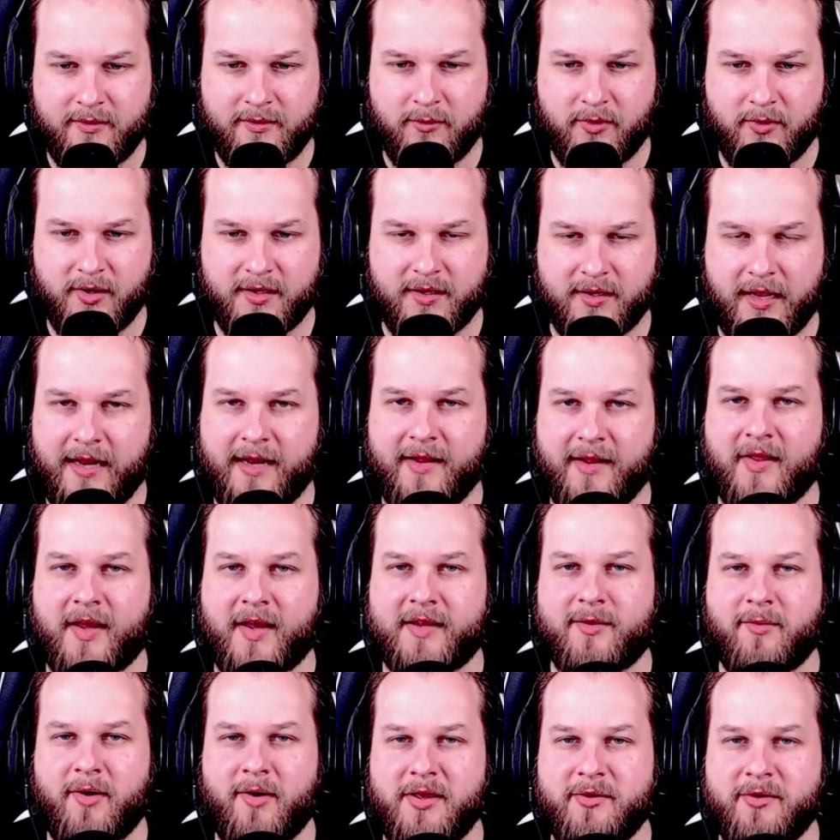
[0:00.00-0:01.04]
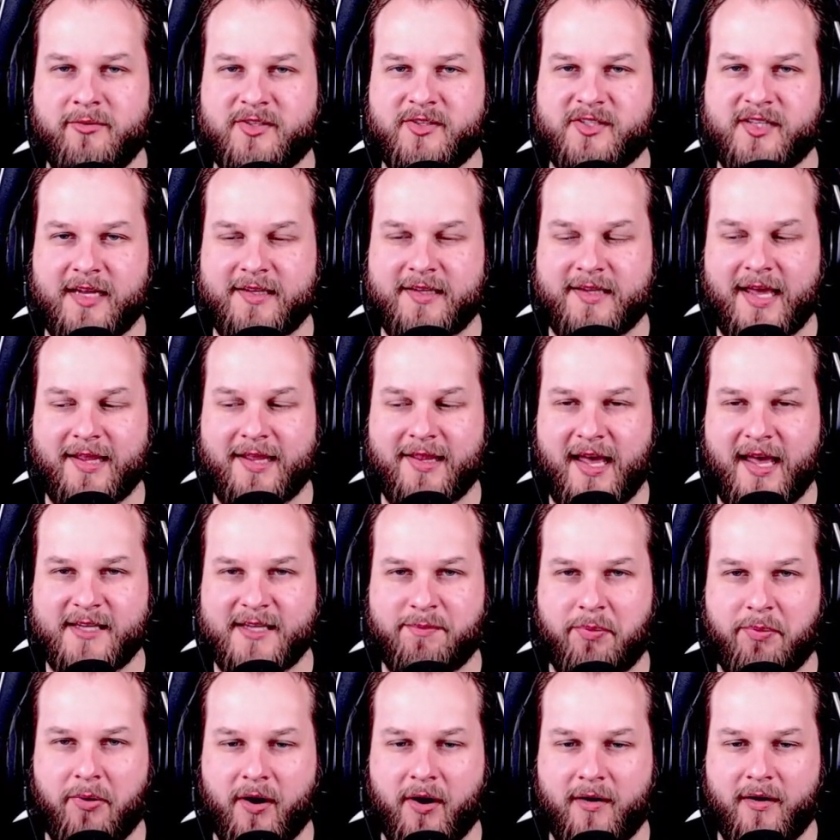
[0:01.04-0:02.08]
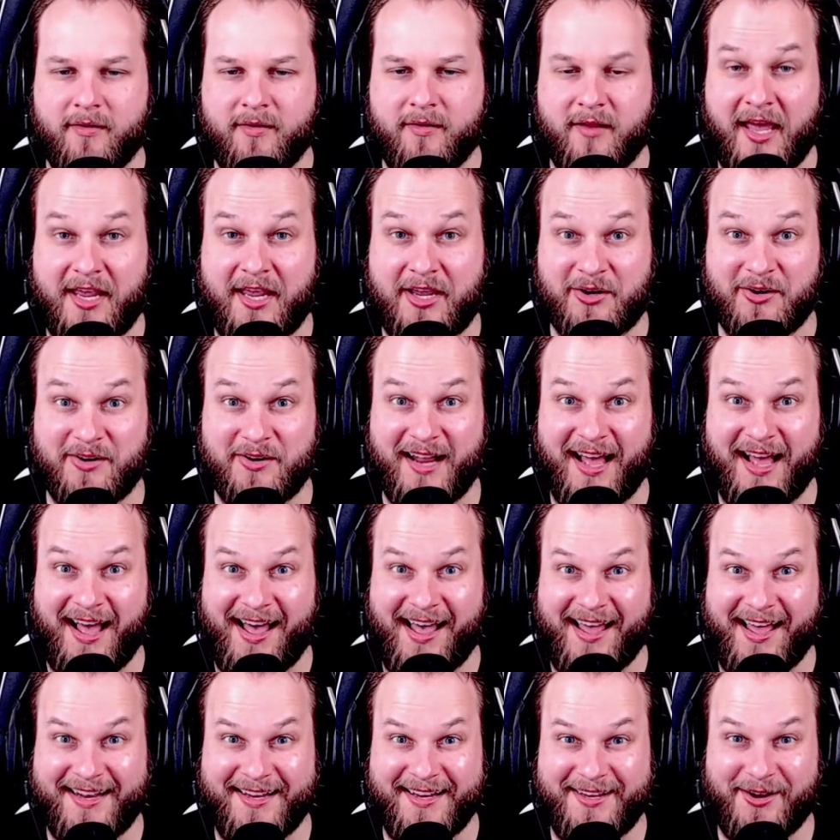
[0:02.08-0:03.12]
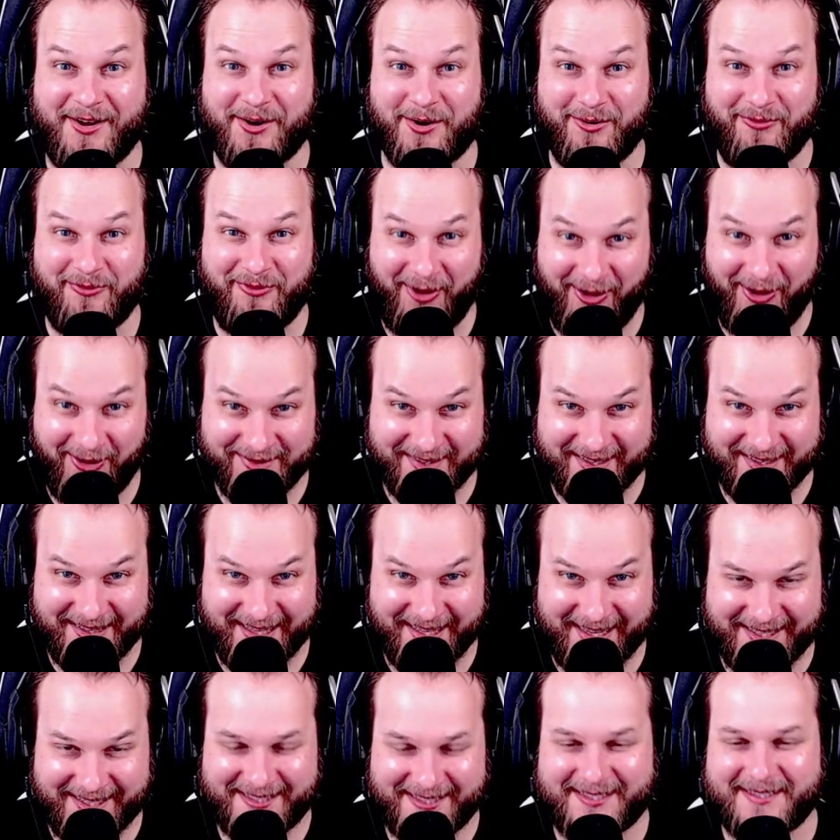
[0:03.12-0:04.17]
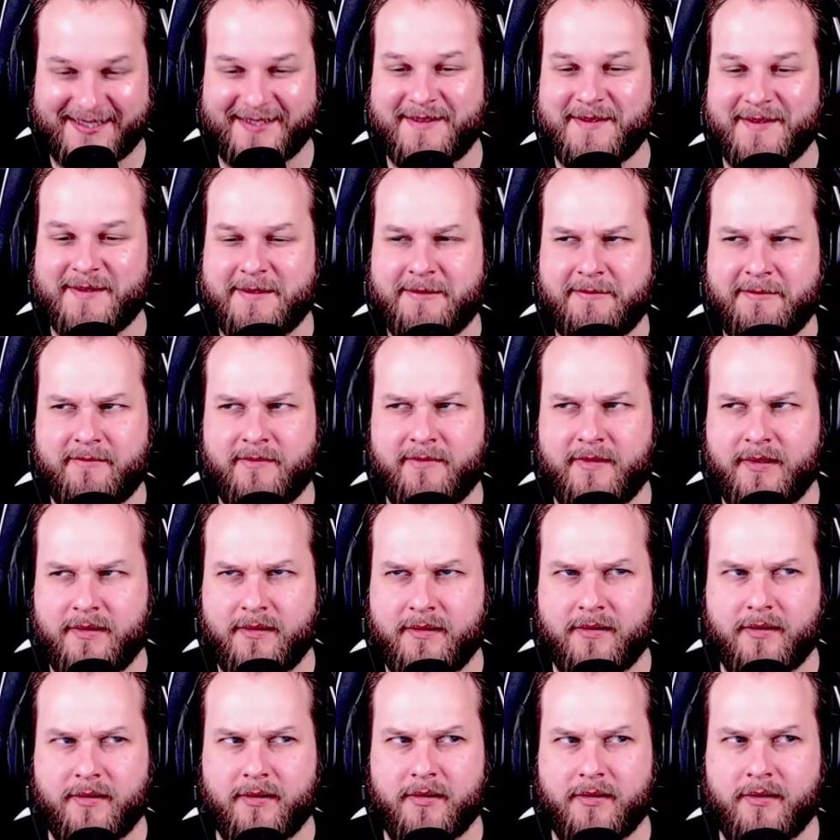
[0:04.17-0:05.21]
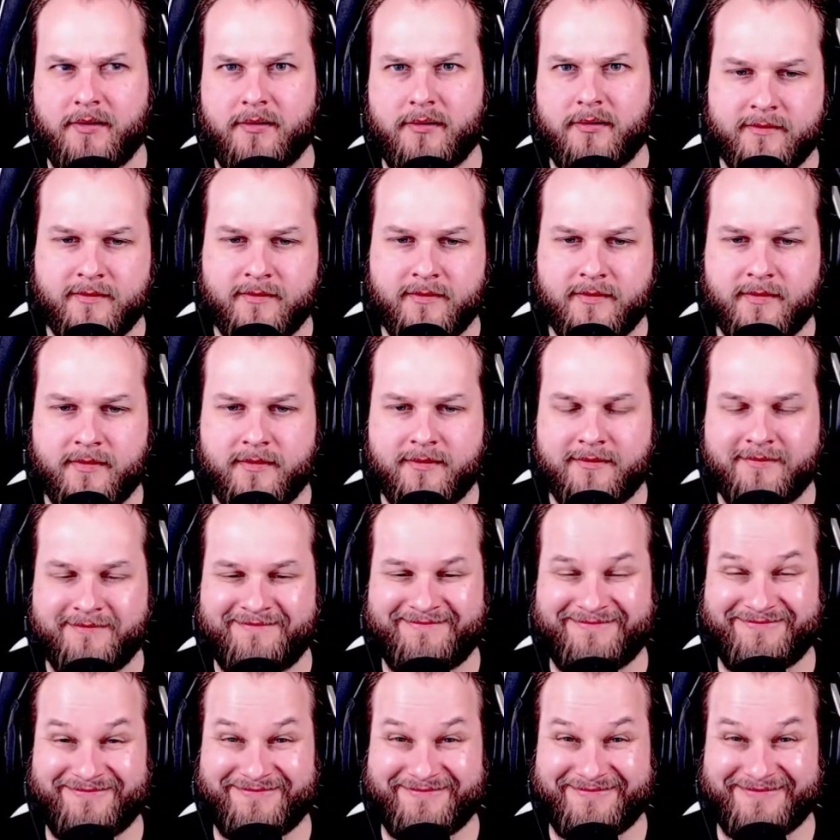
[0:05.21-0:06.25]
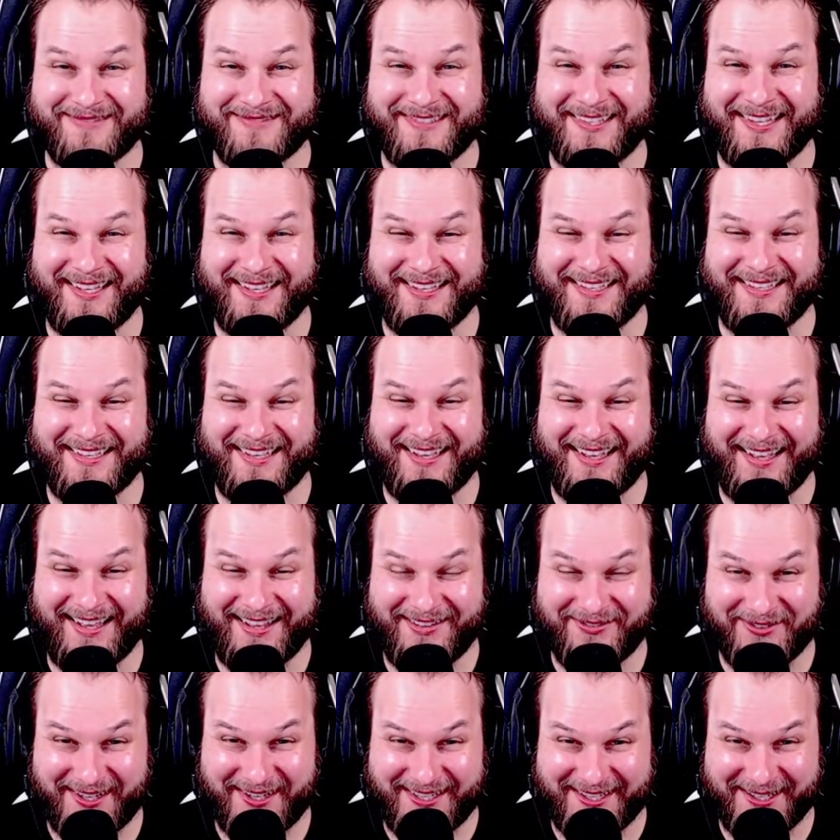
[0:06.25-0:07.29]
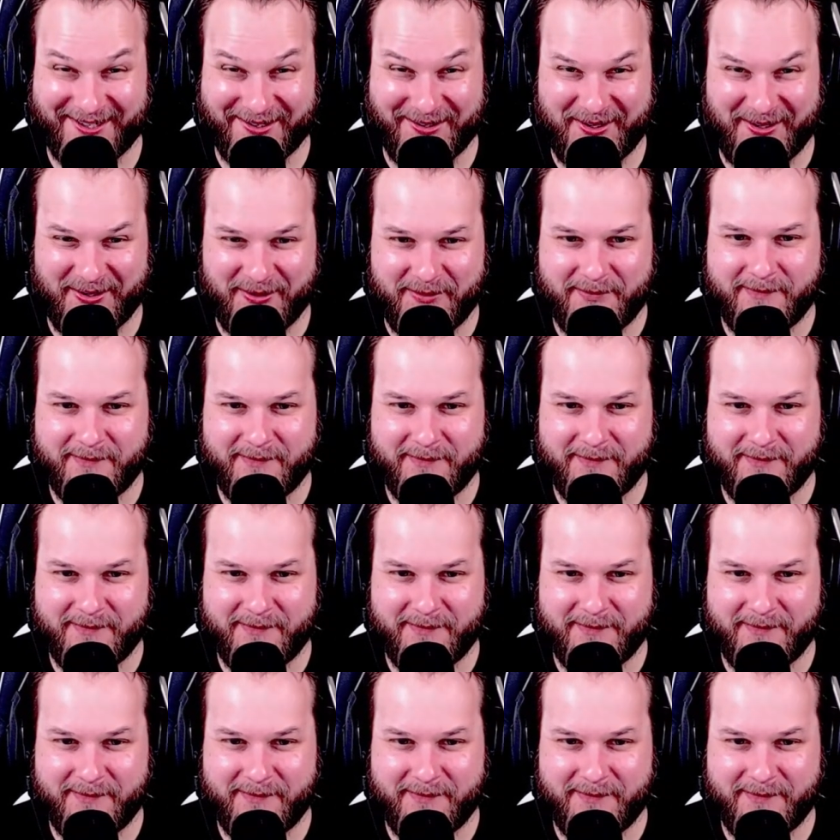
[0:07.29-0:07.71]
What? I didn't like the way you said that last part. Like it or not, you're involved in this. Huh? I fucking own you.